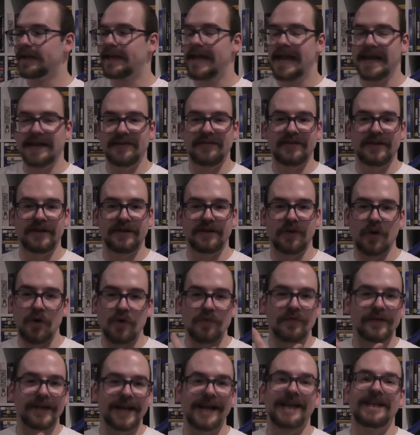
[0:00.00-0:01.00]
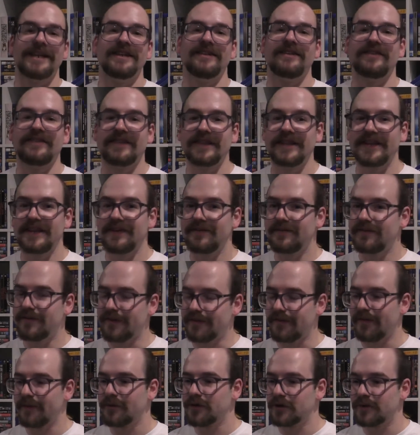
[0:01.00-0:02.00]
casing over getting a sleeve,
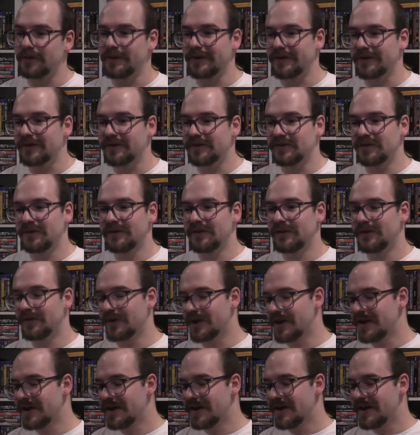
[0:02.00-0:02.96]
if I'm going to be honest with you.